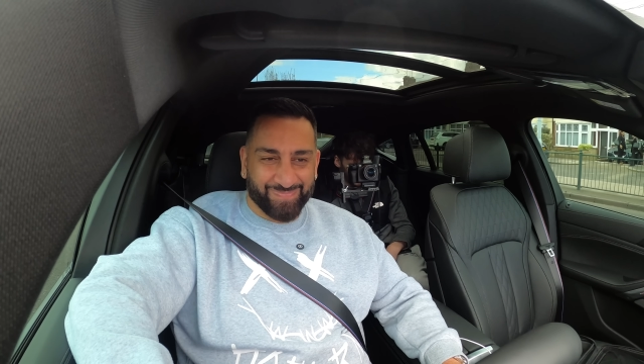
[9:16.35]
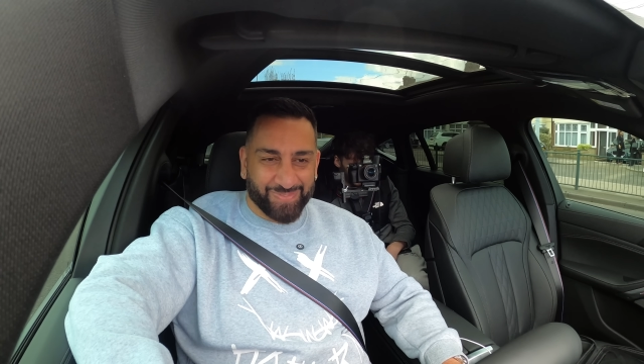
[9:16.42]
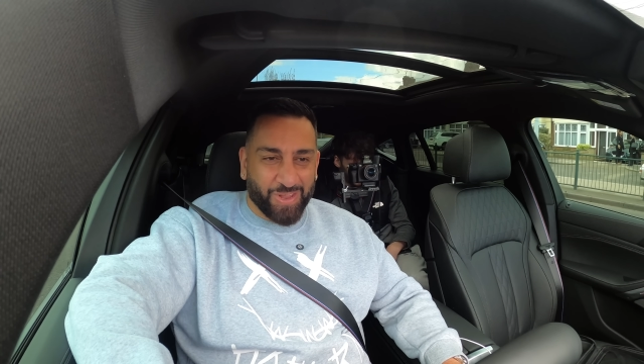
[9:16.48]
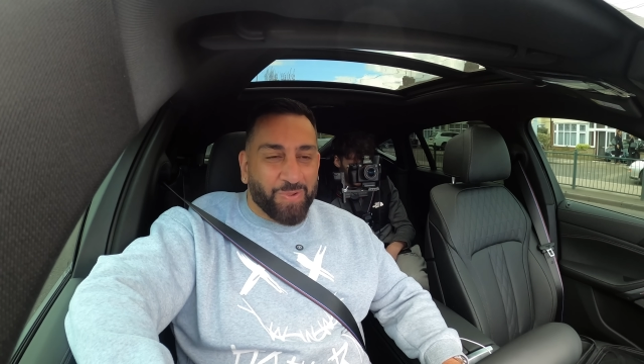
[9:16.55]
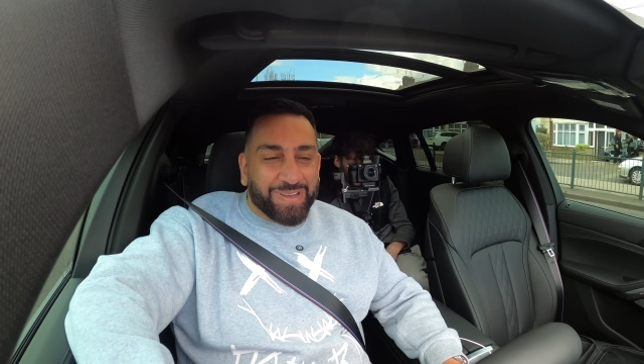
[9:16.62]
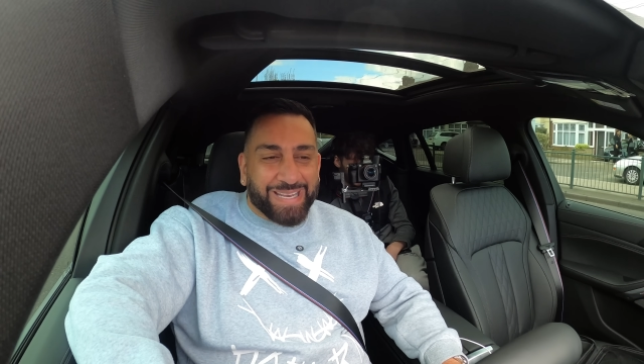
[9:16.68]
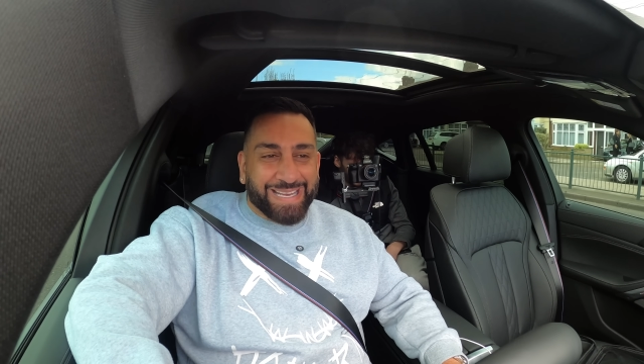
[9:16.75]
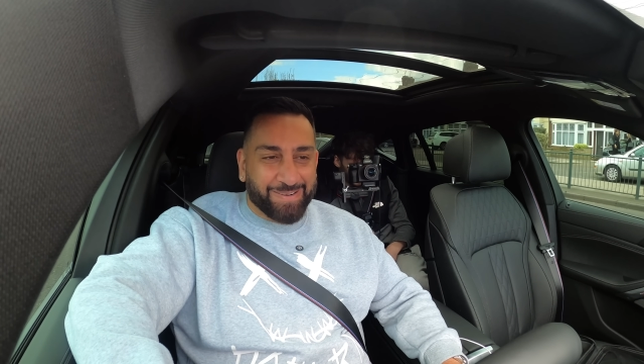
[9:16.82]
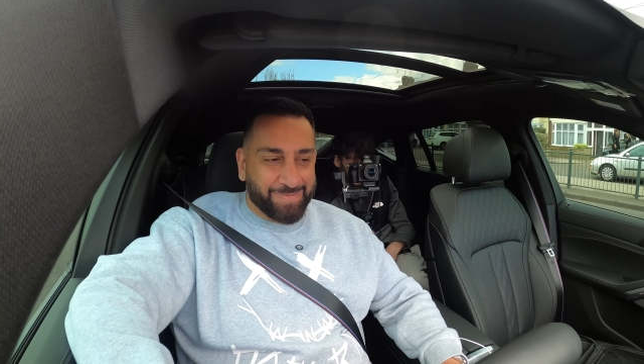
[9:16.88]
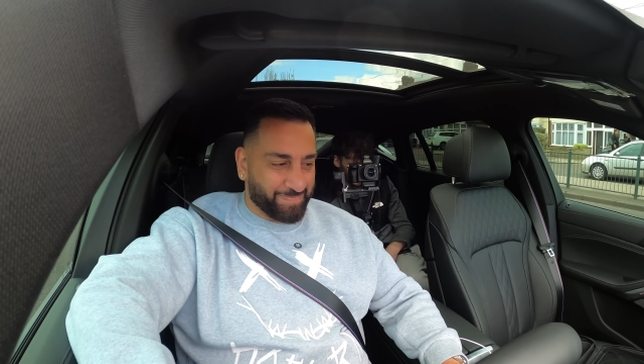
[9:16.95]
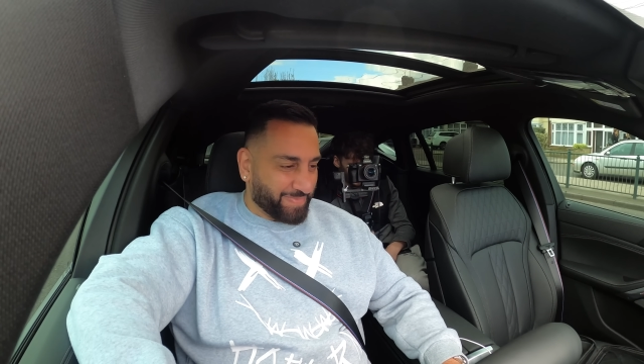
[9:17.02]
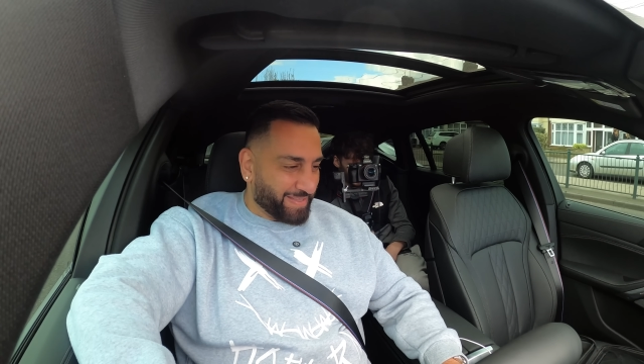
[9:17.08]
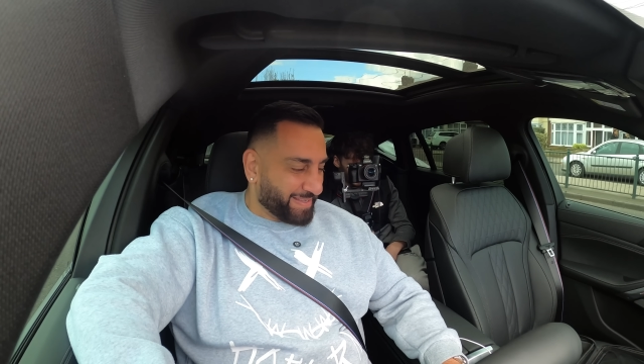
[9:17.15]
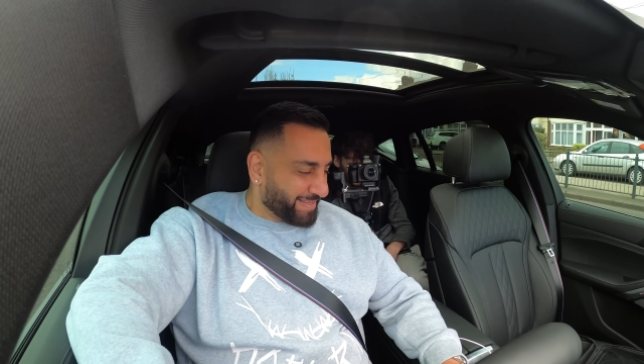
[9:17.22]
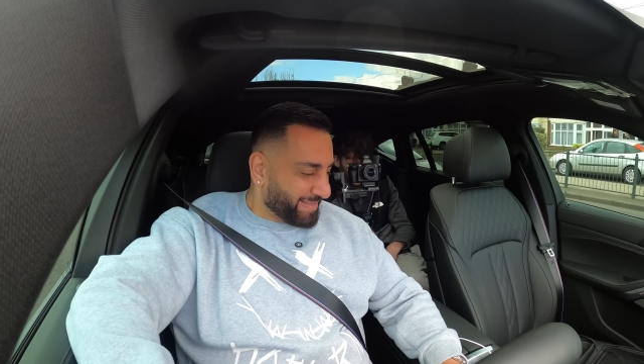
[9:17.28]
Don't need them.
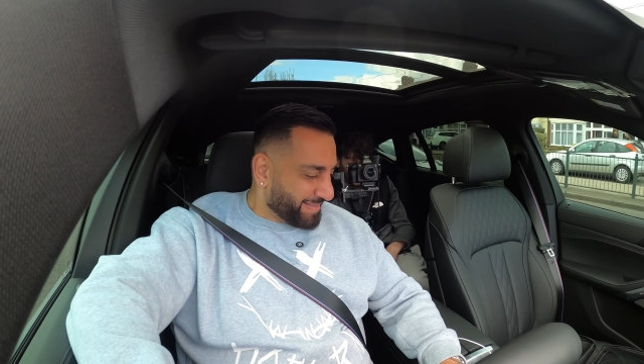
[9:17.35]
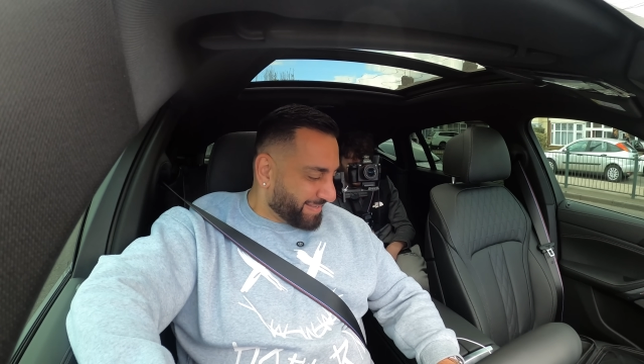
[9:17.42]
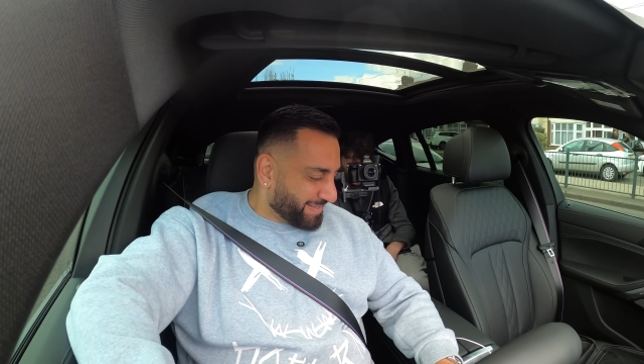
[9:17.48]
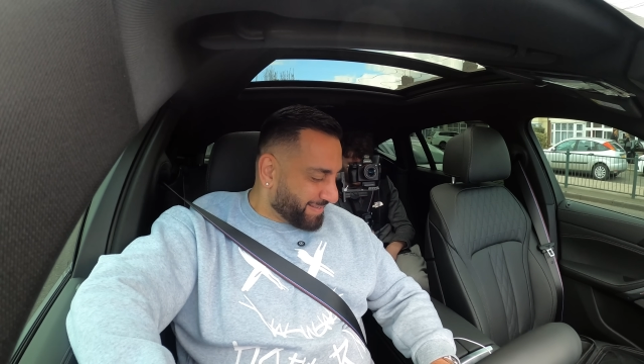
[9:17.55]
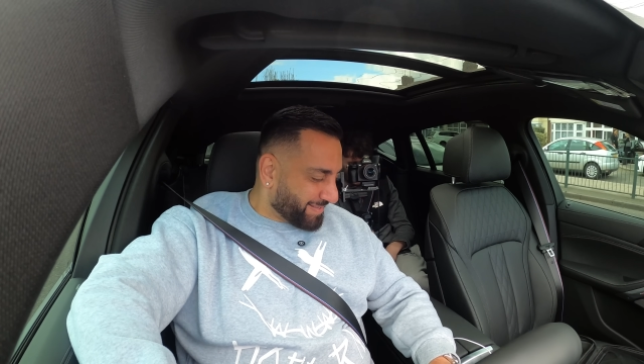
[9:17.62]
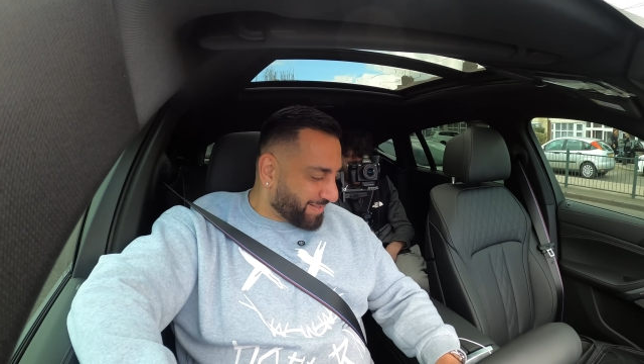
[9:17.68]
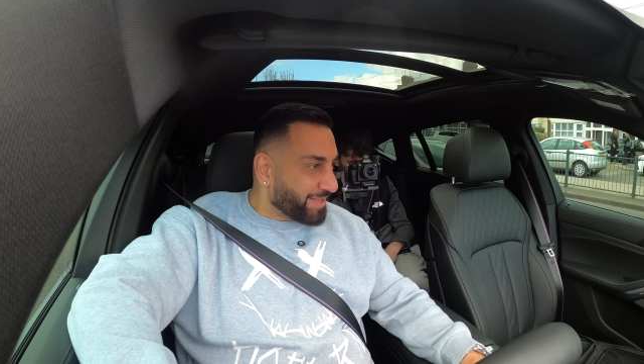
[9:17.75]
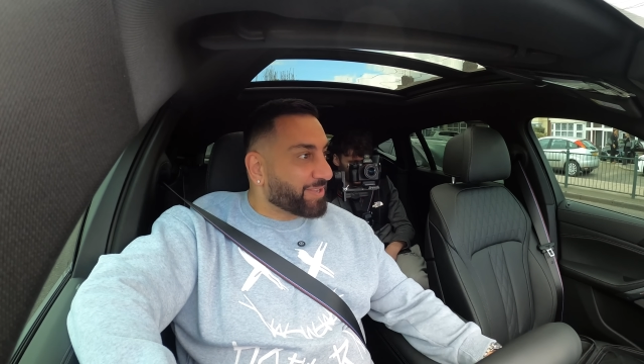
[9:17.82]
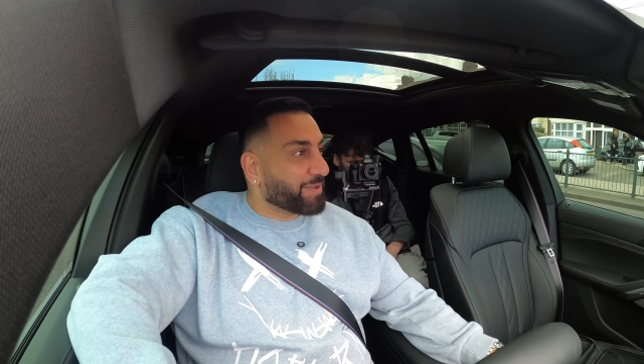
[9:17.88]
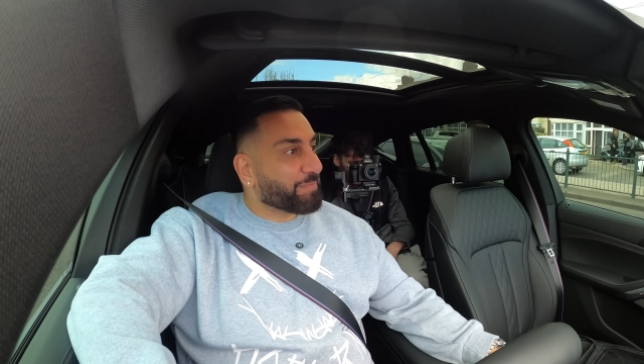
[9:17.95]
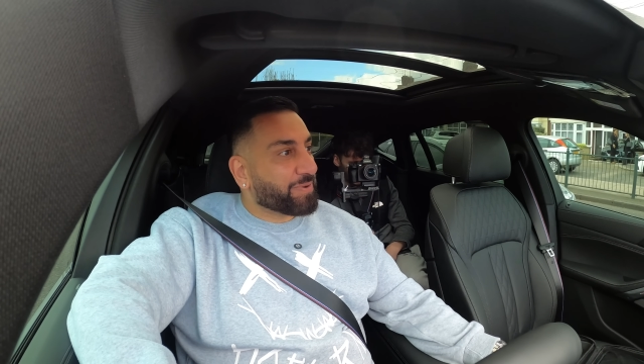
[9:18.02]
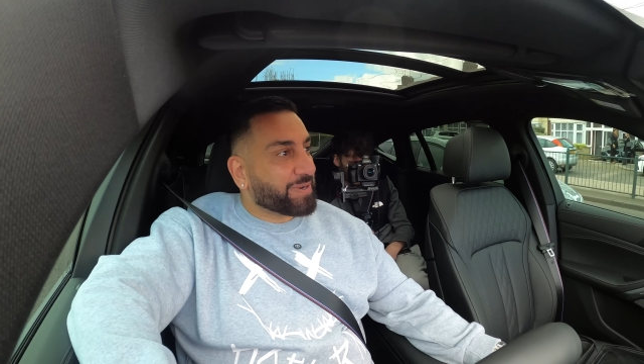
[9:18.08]
Like, you can